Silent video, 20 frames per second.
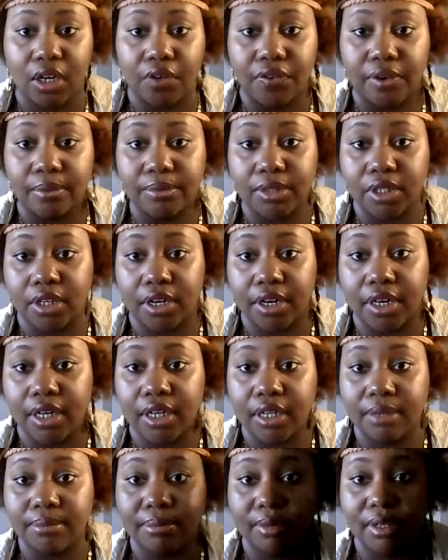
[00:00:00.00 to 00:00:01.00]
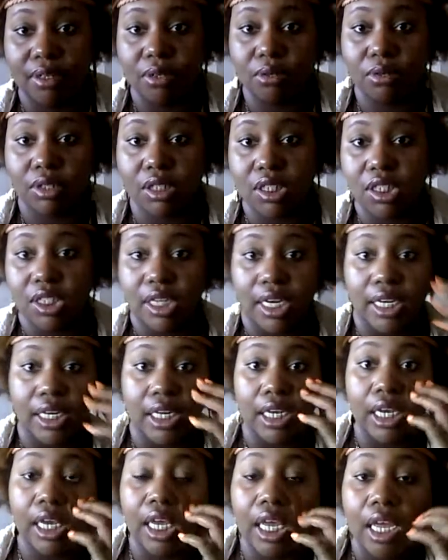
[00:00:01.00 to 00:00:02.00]
off, I'm sorry, those look
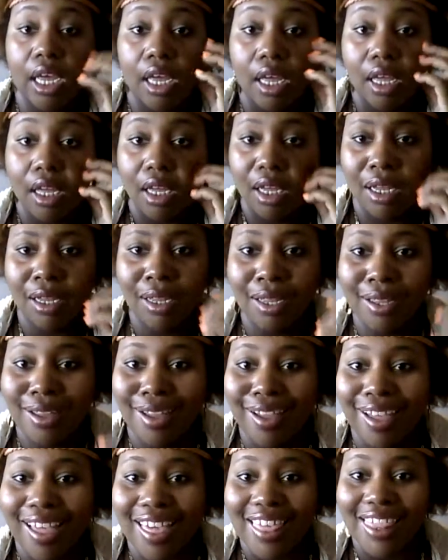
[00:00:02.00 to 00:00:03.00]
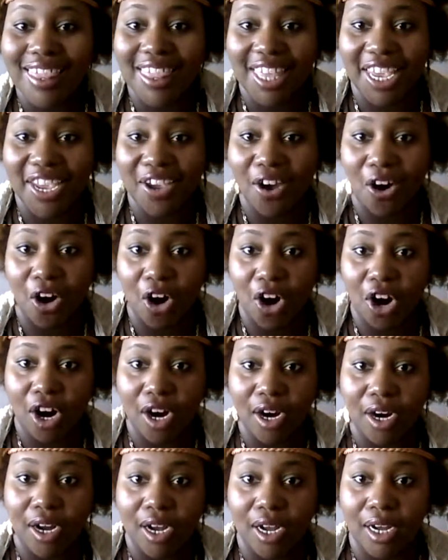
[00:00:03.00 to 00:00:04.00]
shiny. they
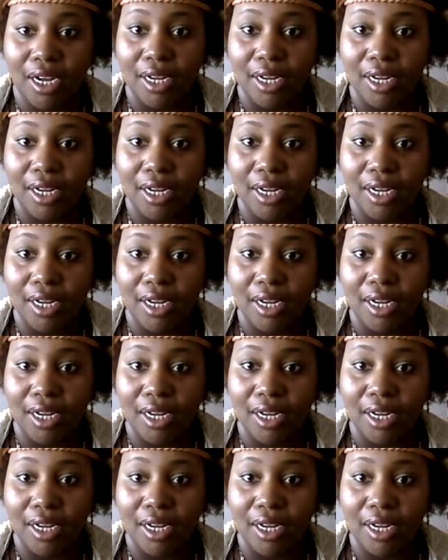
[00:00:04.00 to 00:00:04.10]
are